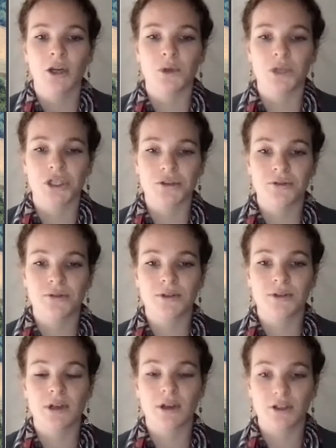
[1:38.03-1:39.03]
which
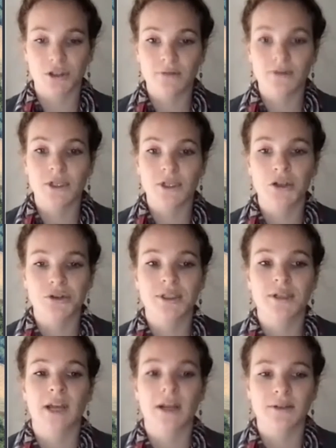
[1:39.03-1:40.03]
serves hundreds
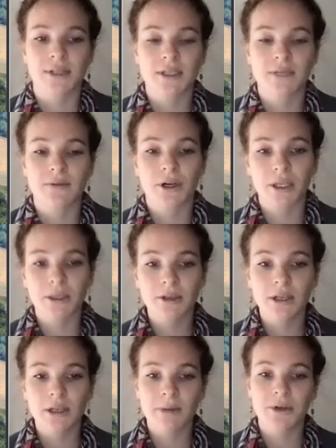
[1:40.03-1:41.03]
of thousands of our
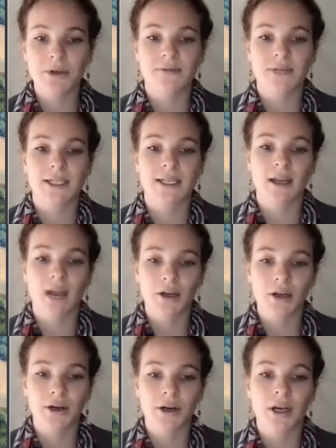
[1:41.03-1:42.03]
community members facing
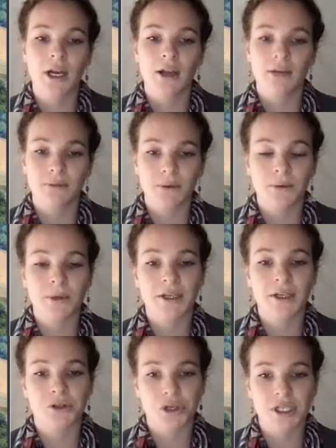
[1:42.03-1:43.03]
hunger, food, and
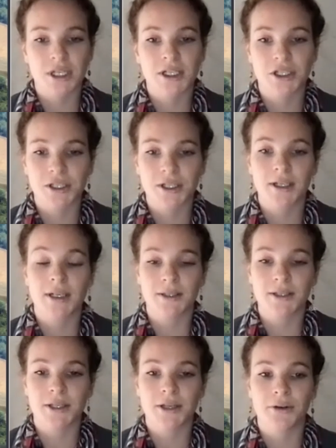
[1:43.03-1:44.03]
nutrition
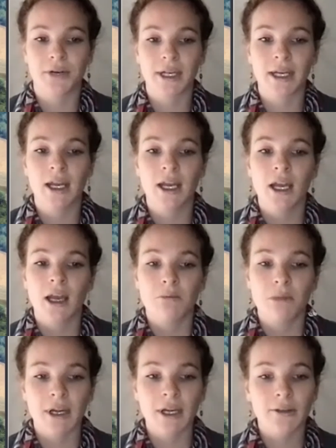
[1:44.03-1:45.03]
insecurity.
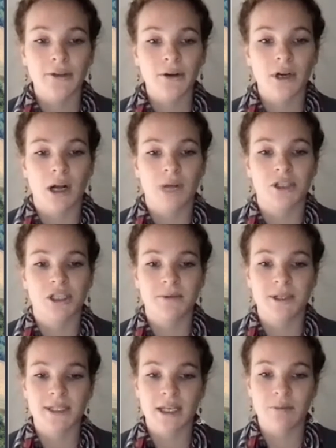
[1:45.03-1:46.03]
Many other
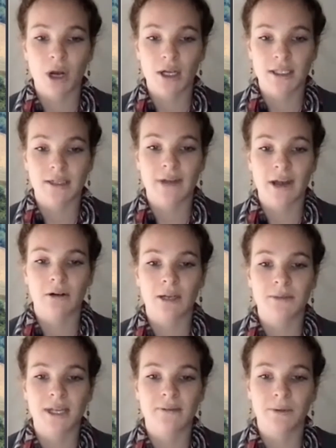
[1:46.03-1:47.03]
accomplishments and positive
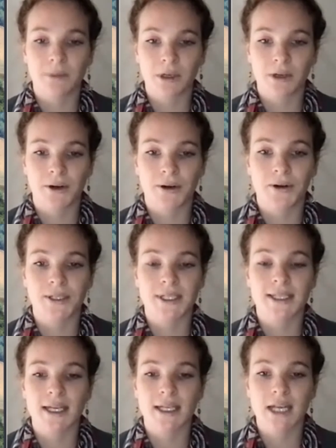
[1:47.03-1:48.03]
outcomes have occurred
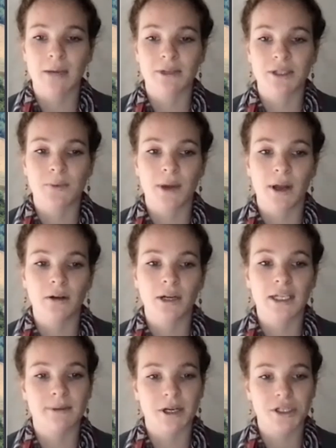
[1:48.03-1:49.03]
since that time as well,
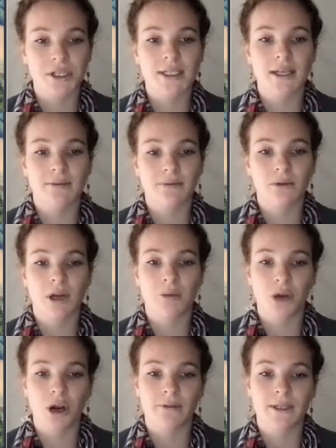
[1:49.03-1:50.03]
especially as several
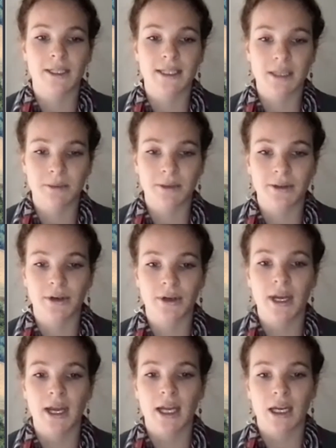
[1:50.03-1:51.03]
nonprofits deepened their
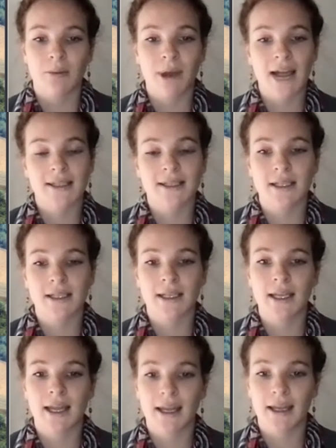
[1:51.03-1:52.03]

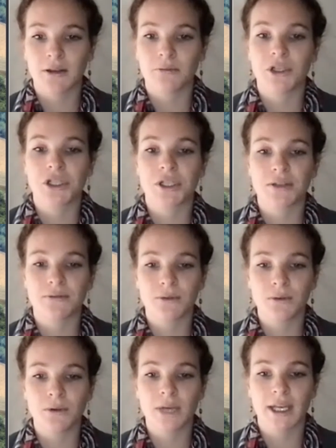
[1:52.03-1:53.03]
capacity and the region's
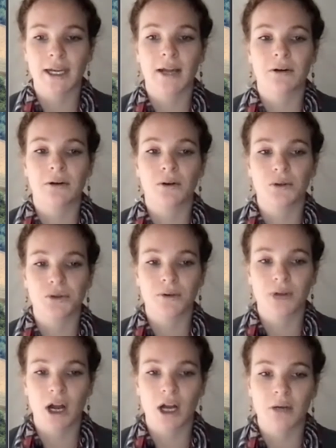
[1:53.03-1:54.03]
food and agricultural
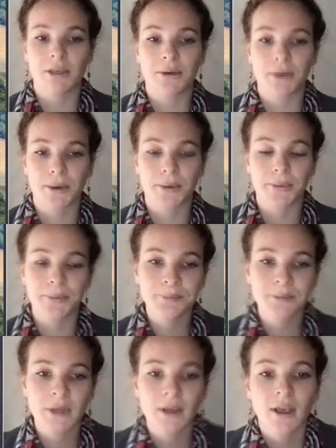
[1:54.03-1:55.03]
economy grew.
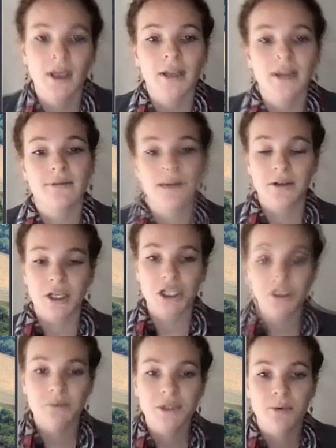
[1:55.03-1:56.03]
The
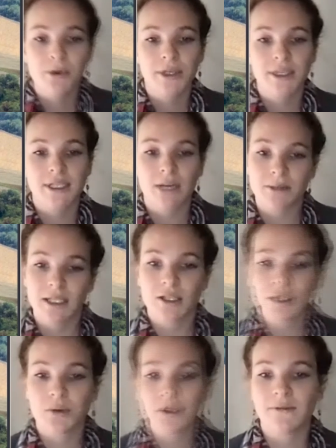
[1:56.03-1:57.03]
foundation was poised to update the
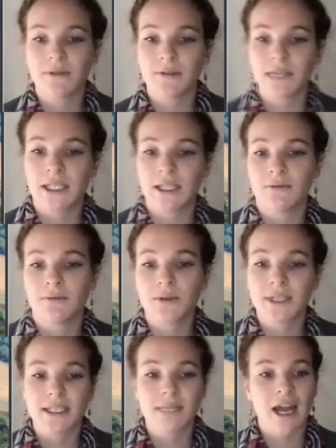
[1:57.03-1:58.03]
2015 Food
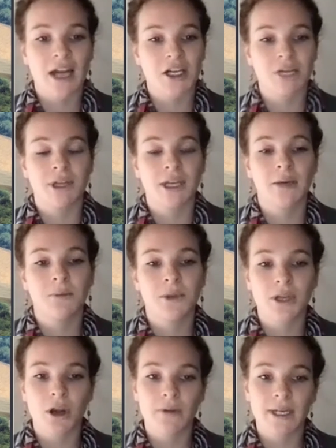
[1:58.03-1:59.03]
System Action Plan when the
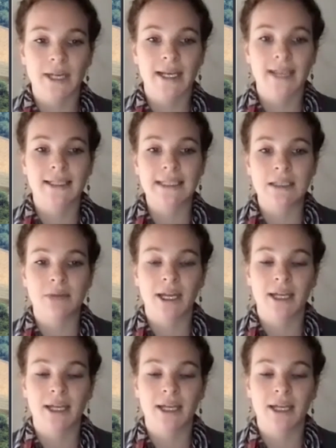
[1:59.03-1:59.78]
COVID-19